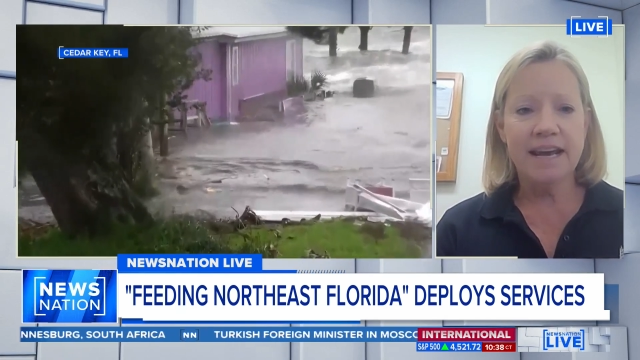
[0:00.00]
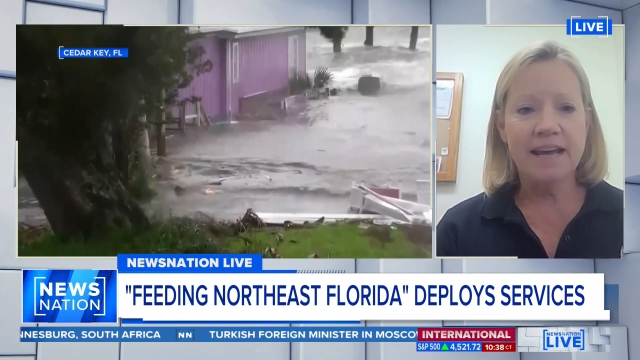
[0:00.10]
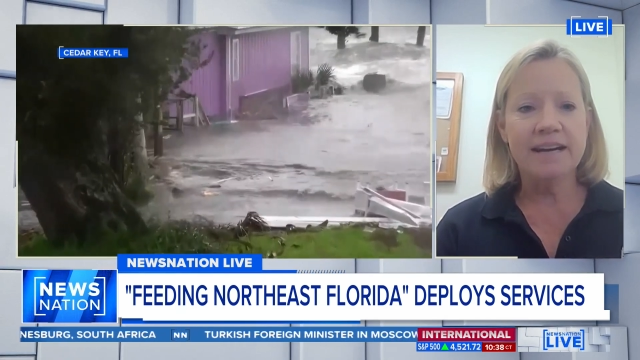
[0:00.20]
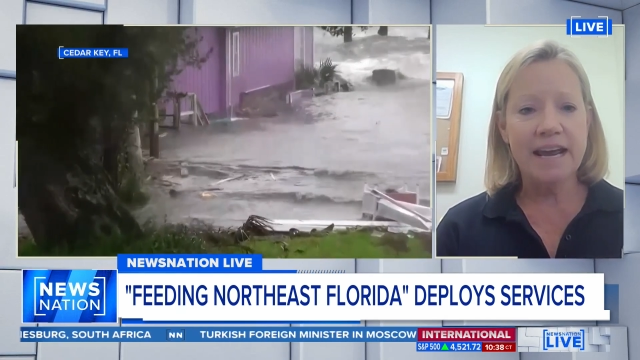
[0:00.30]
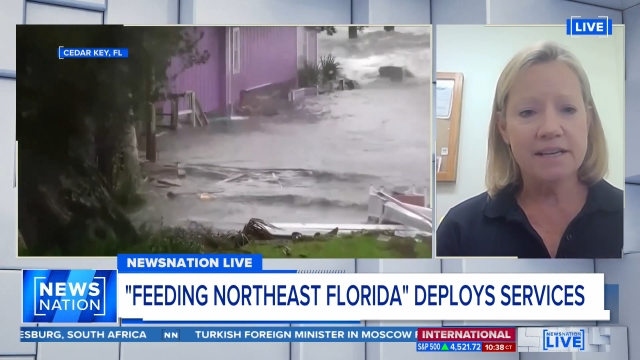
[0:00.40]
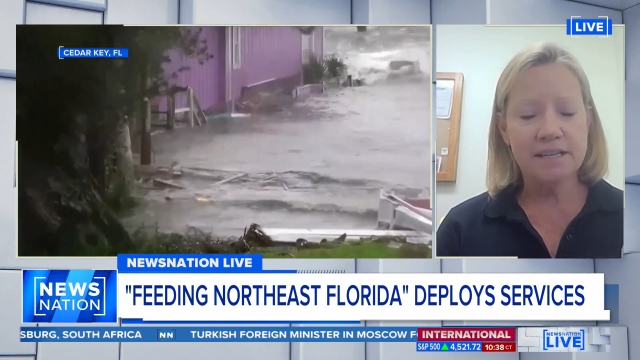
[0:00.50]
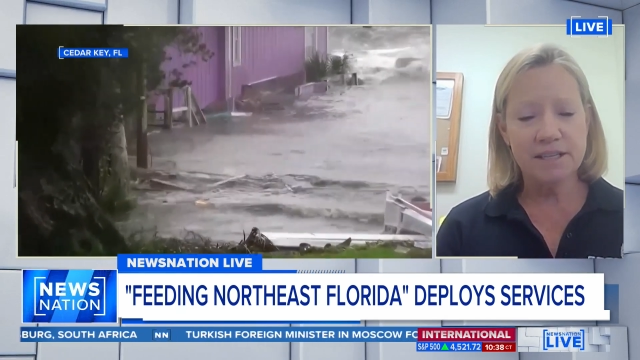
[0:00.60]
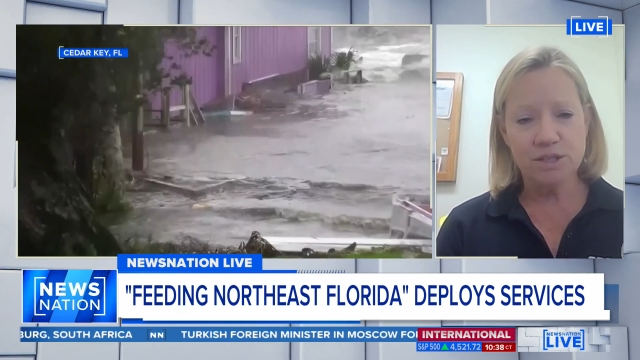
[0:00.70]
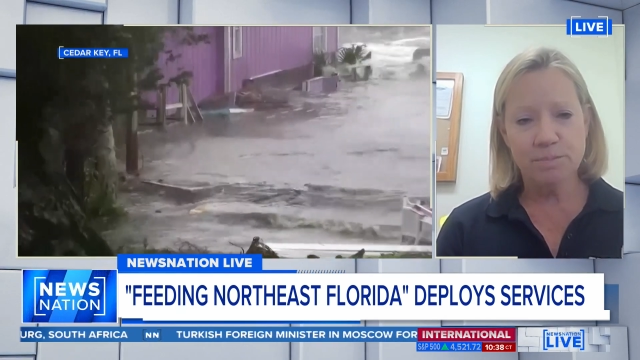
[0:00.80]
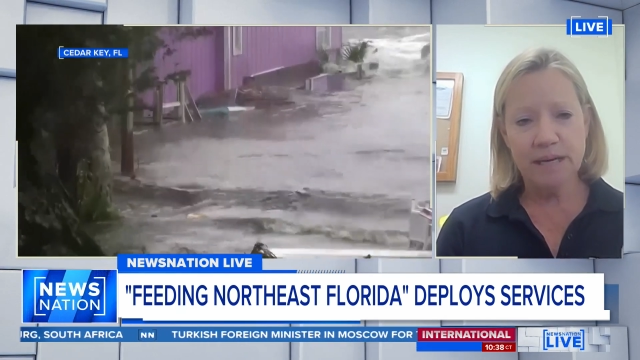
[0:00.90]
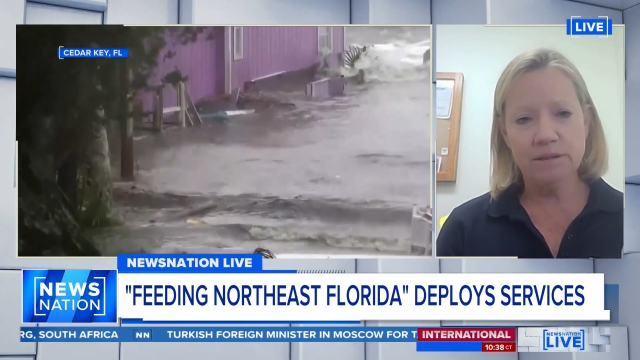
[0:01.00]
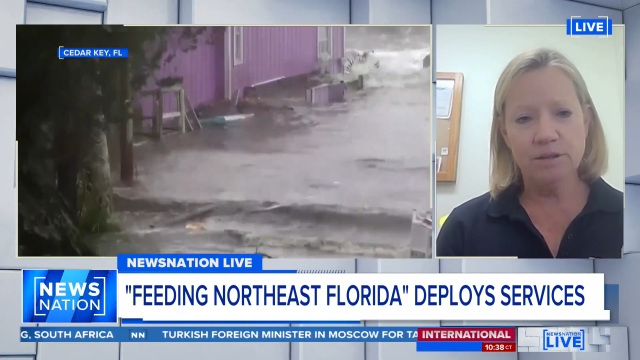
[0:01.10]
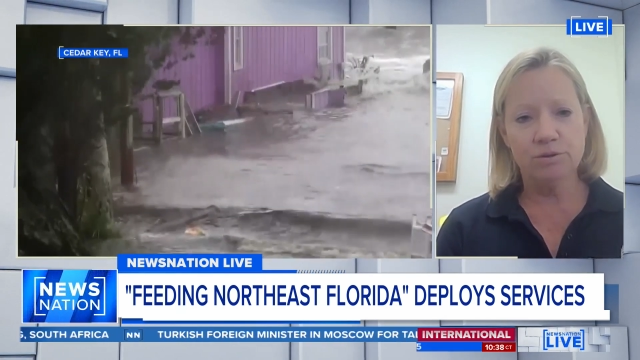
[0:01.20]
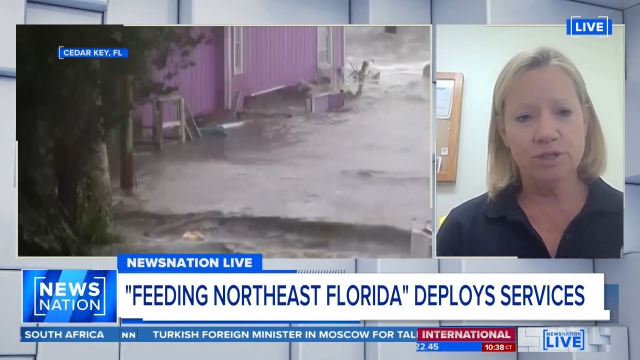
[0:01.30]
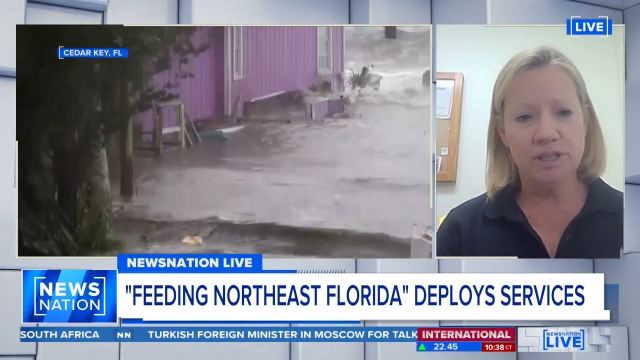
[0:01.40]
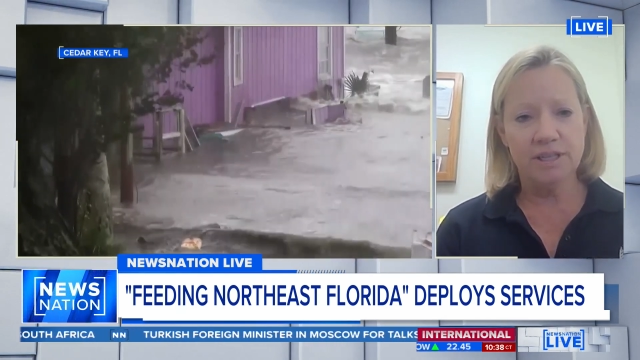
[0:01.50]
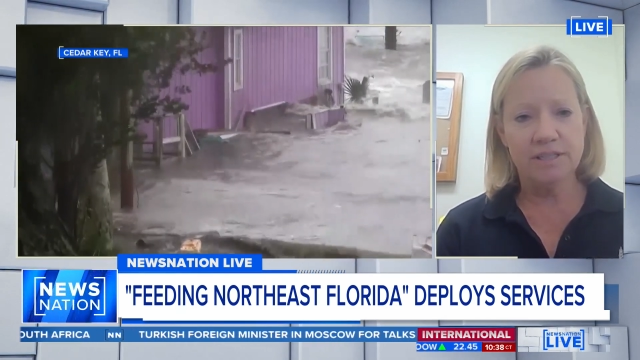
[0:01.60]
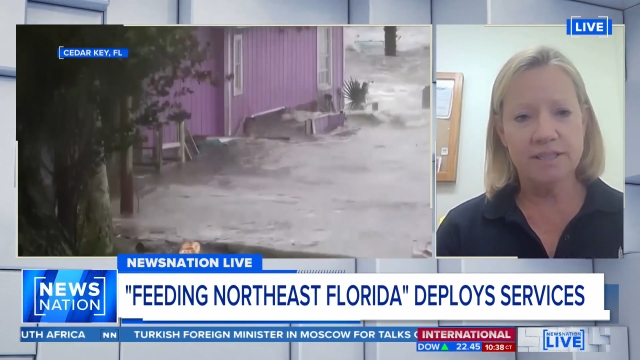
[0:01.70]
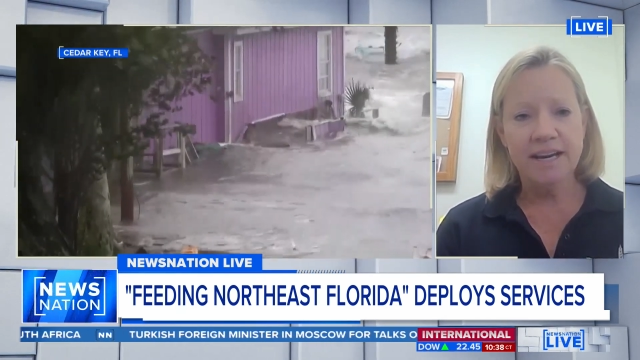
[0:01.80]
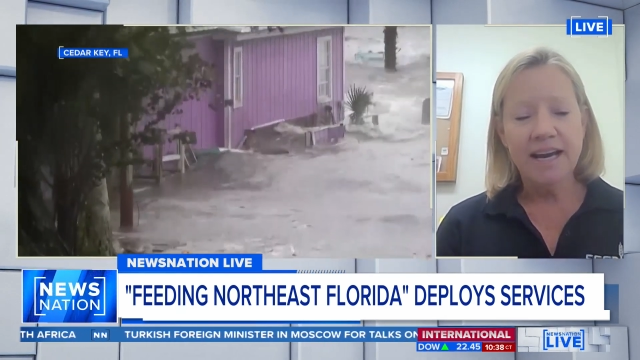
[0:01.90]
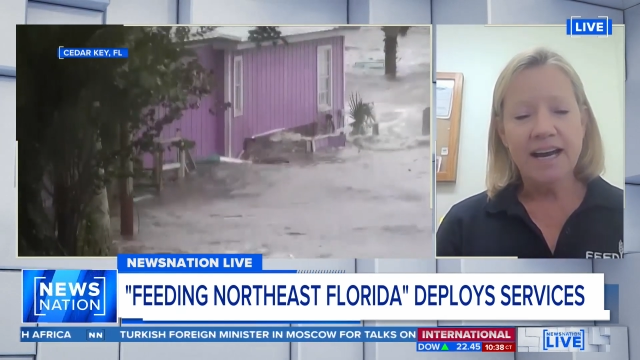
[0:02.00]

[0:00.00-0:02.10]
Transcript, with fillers: and anticipate those needs.